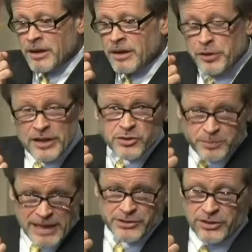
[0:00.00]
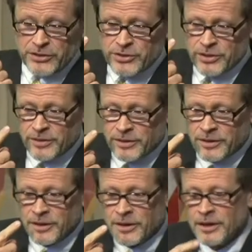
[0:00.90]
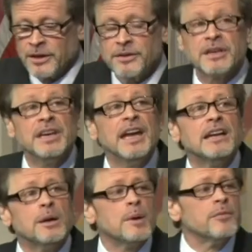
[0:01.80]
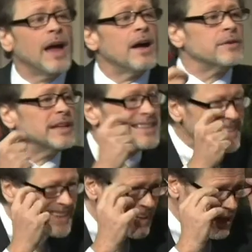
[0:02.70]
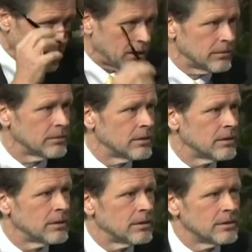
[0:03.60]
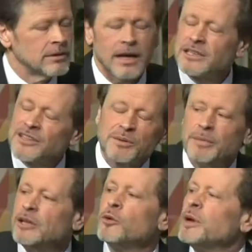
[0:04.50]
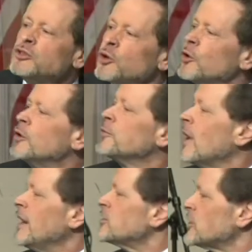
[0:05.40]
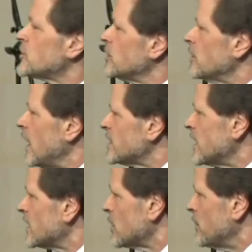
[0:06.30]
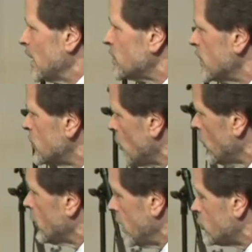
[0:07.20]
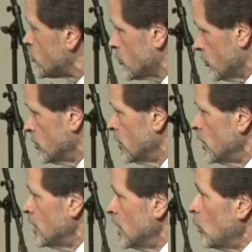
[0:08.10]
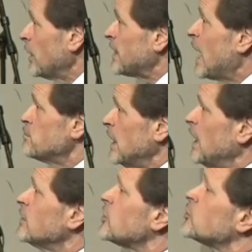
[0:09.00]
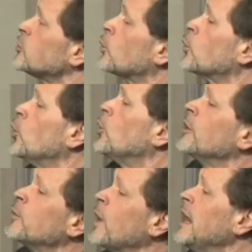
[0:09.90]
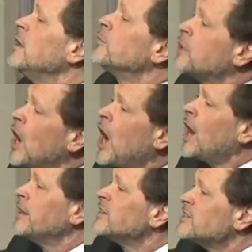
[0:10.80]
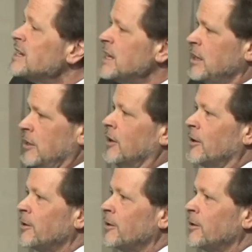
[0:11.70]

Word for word: this message. The kingdom of heaven is near. That doesn't mean the return of Christ is near. That's not the message, although that's true. What that means is the rule and reign of God is near.